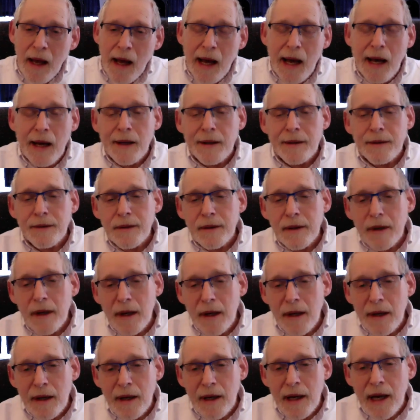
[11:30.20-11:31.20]
and
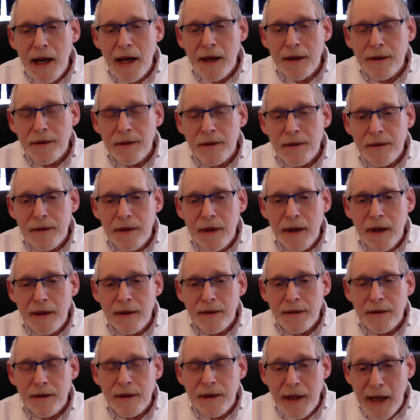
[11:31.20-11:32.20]

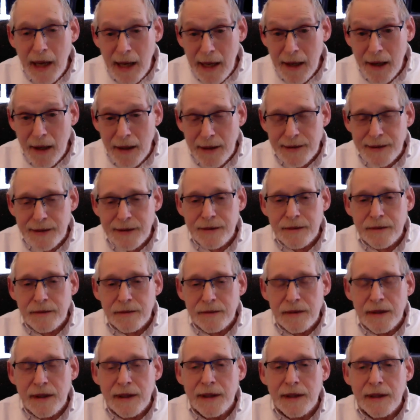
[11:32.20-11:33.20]
chaos
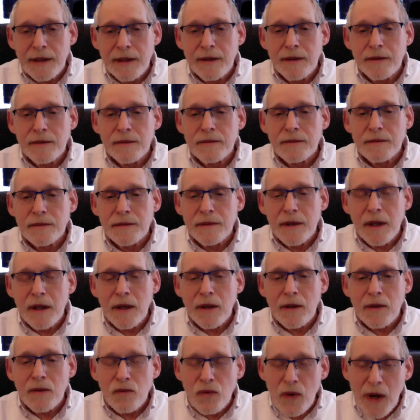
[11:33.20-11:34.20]
really
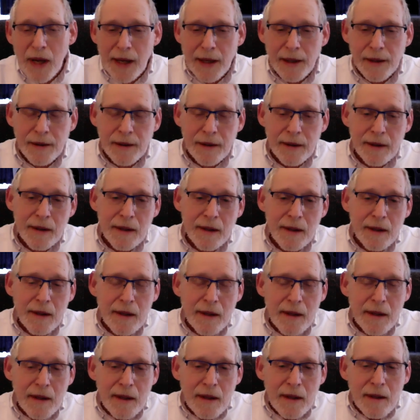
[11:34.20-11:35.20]
reigned.
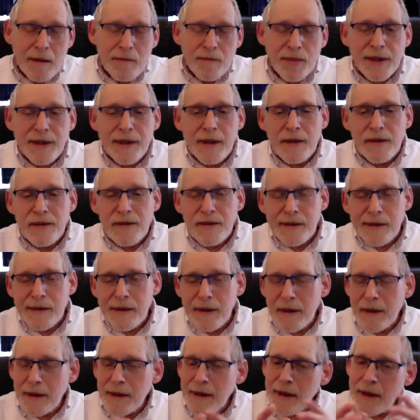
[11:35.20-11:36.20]
But there's
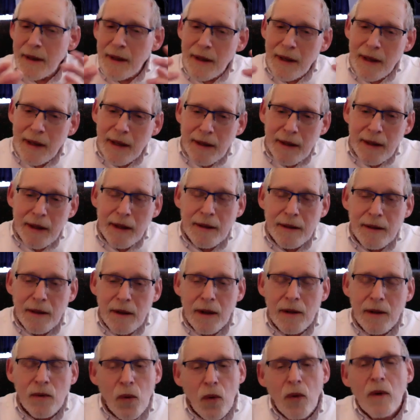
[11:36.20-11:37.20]

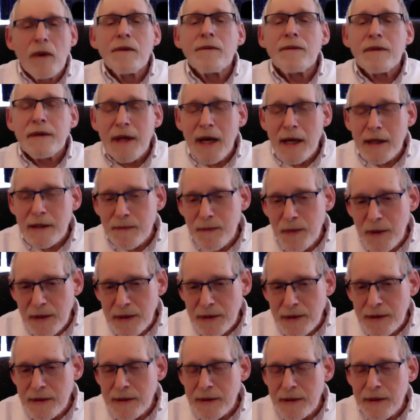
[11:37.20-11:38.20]
in all of the
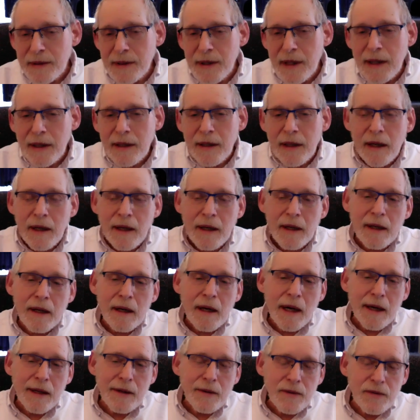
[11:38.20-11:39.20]
textbooks that
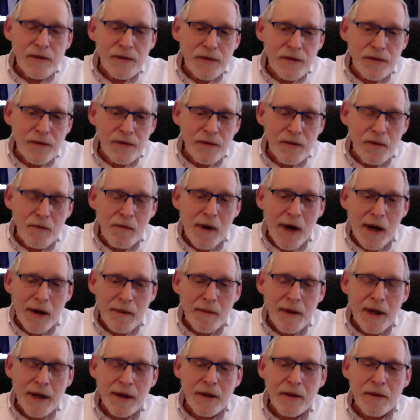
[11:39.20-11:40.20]
I used
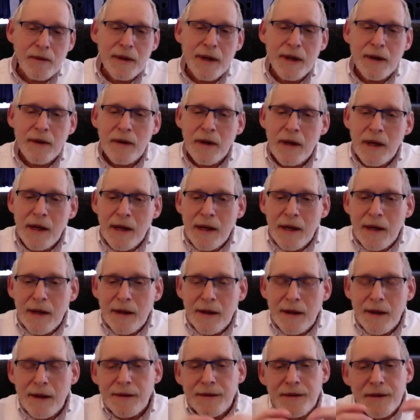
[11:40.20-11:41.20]
throughout my career,
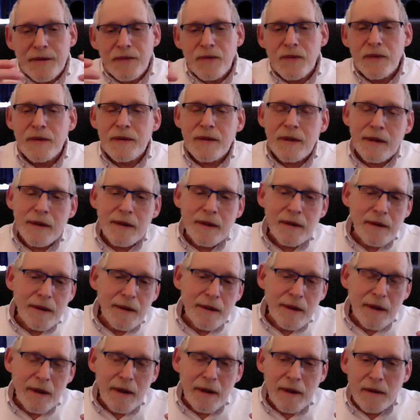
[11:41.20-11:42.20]
this was a
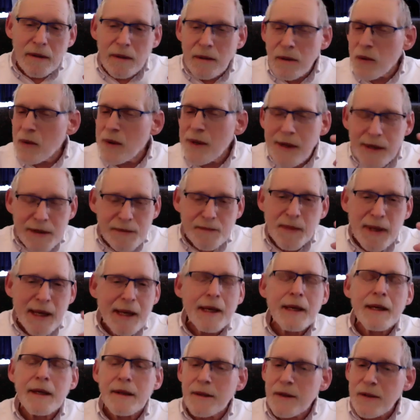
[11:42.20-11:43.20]
glorious
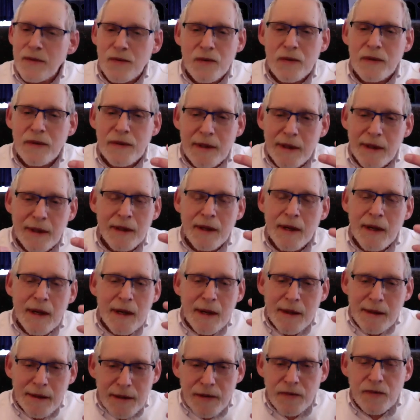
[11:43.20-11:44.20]
beginning. This was the
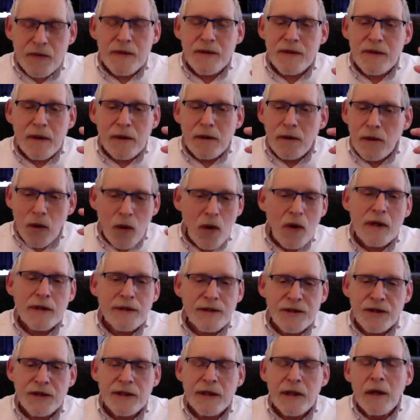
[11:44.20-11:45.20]

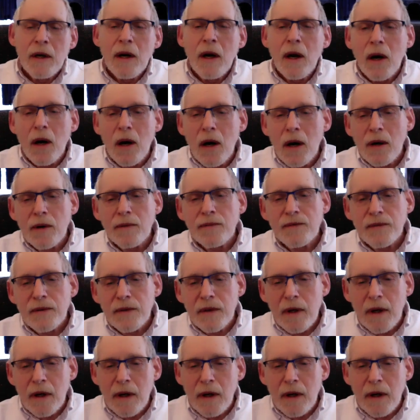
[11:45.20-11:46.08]
launch of